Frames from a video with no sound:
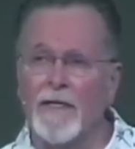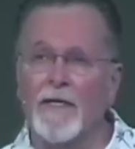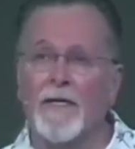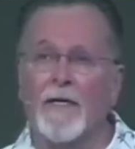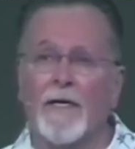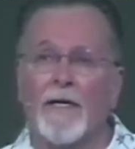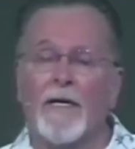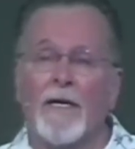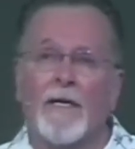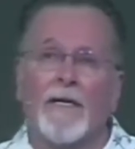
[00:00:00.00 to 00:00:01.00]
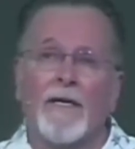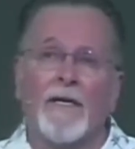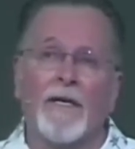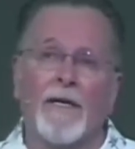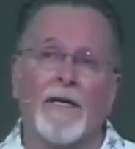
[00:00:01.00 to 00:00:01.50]

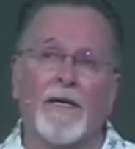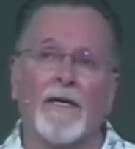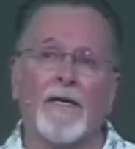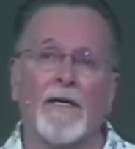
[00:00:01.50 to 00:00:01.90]
No one is speaking in this clip.